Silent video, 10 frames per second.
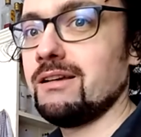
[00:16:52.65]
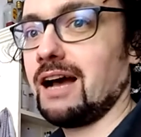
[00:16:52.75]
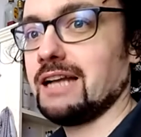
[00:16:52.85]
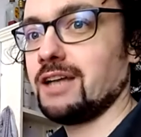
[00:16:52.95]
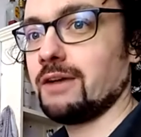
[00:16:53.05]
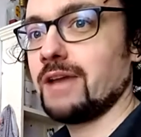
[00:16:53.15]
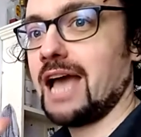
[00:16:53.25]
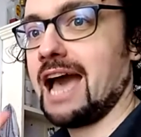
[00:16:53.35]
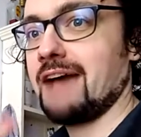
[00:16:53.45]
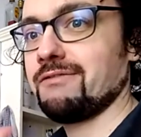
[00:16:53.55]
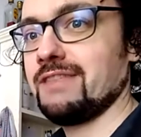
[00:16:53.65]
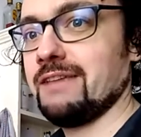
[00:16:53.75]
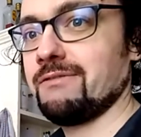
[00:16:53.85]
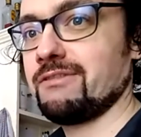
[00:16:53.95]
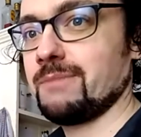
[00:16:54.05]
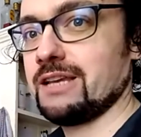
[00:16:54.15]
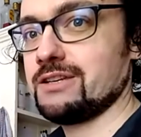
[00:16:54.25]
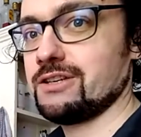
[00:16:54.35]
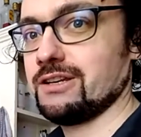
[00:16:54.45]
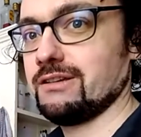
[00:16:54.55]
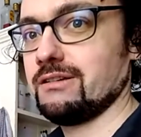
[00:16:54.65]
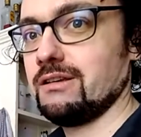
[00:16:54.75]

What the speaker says: I don't have the information